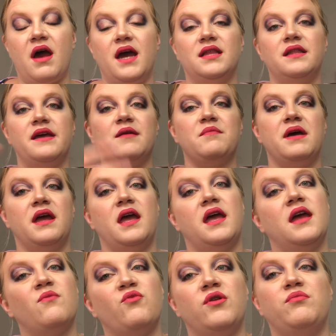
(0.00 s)
I like my
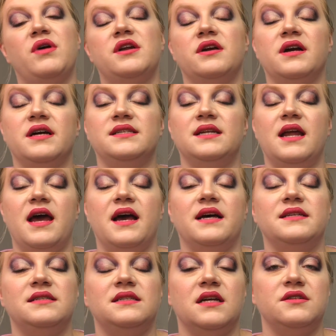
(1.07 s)
AM one better because it
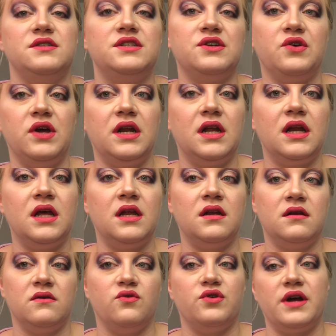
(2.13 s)
has sunscreen in it
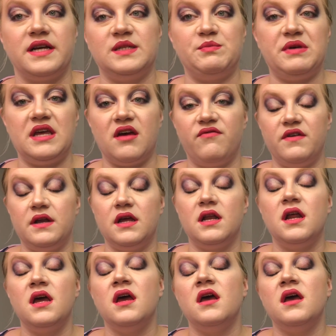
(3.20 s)
or SPF in it.